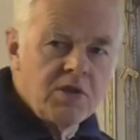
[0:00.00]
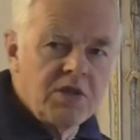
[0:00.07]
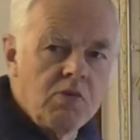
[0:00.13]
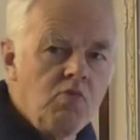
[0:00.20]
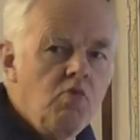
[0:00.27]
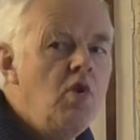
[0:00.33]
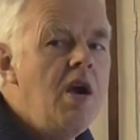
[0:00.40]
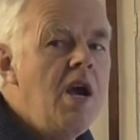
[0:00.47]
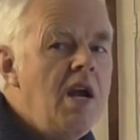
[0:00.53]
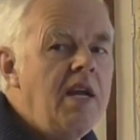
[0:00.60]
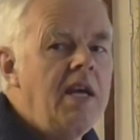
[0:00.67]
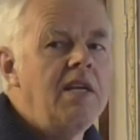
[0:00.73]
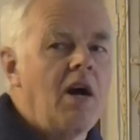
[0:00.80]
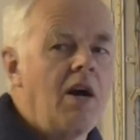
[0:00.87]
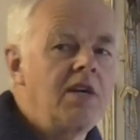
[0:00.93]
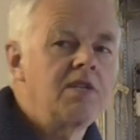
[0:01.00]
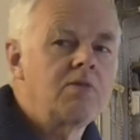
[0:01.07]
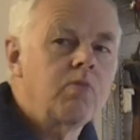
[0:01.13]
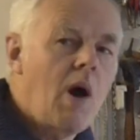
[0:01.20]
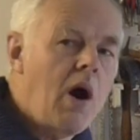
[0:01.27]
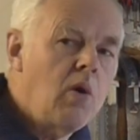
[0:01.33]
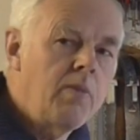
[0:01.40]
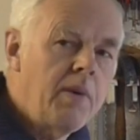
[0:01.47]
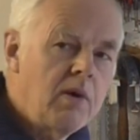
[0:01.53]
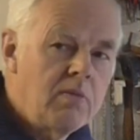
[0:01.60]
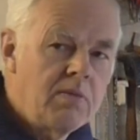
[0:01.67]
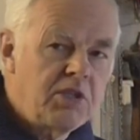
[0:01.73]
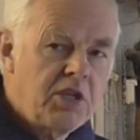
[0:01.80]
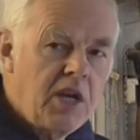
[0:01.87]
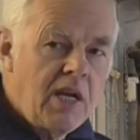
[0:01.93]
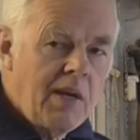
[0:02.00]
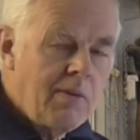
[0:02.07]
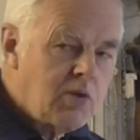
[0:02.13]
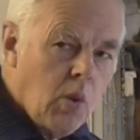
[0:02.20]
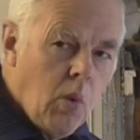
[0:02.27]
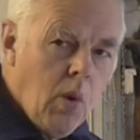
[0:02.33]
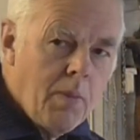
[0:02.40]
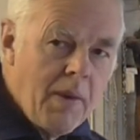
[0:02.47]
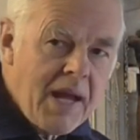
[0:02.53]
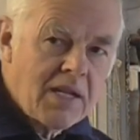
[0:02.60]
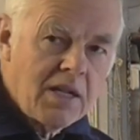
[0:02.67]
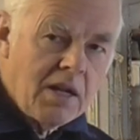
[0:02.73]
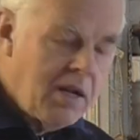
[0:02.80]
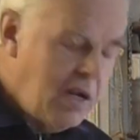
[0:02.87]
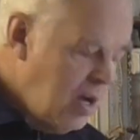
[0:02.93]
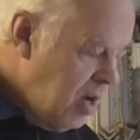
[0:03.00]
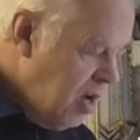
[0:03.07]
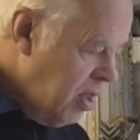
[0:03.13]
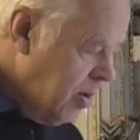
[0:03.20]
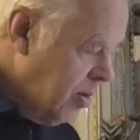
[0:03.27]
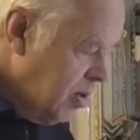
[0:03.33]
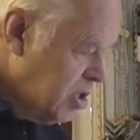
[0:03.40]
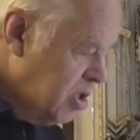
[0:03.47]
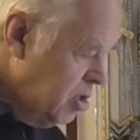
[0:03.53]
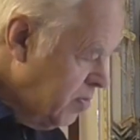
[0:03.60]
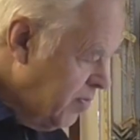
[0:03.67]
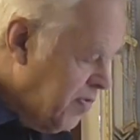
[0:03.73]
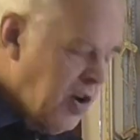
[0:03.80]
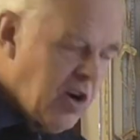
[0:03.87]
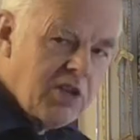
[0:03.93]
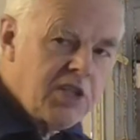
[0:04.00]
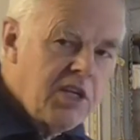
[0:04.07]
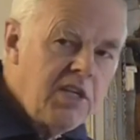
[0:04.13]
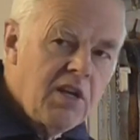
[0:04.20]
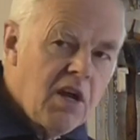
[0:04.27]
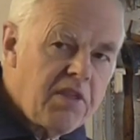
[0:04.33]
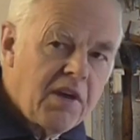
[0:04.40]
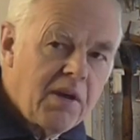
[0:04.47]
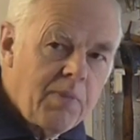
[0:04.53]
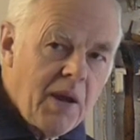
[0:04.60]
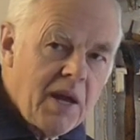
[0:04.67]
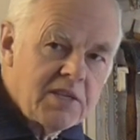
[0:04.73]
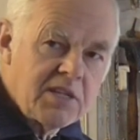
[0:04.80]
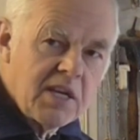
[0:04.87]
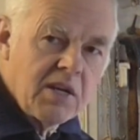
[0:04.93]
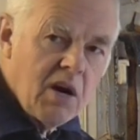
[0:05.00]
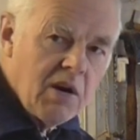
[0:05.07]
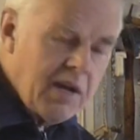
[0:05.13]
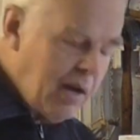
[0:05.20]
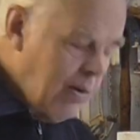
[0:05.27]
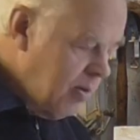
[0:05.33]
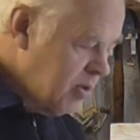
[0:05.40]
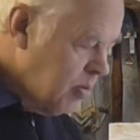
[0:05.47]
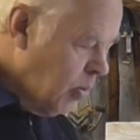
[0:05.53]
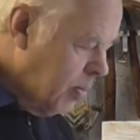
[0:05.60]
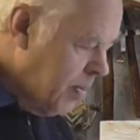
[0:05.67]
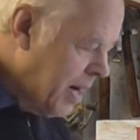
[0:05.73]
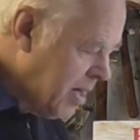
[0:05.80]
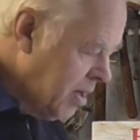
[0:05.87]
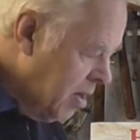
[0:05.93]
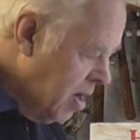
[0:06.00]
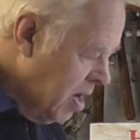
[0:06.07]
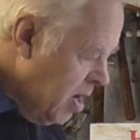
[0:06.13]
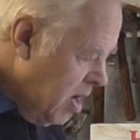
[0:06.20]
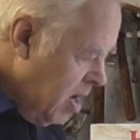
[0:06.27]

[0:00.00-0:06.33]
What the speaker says: was a really nice, well built machine. It was all metal. There was virtually nothing plastic on it, it was all metal.